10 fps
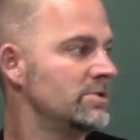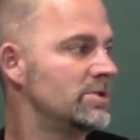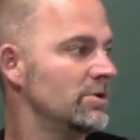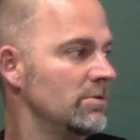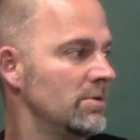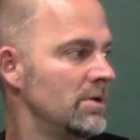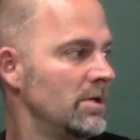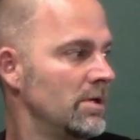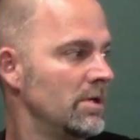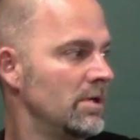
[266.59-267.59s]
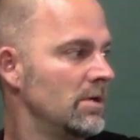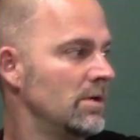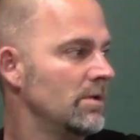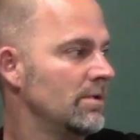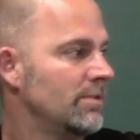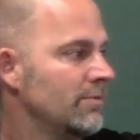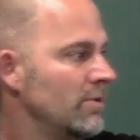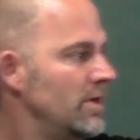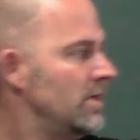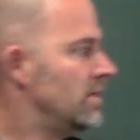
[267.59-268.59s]
2,
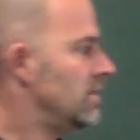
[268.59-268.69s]
3,